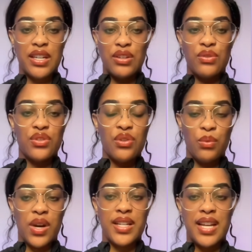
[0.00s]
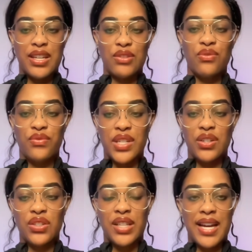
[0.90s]
Use the one that you
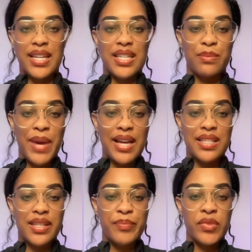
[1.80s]
feel like is best.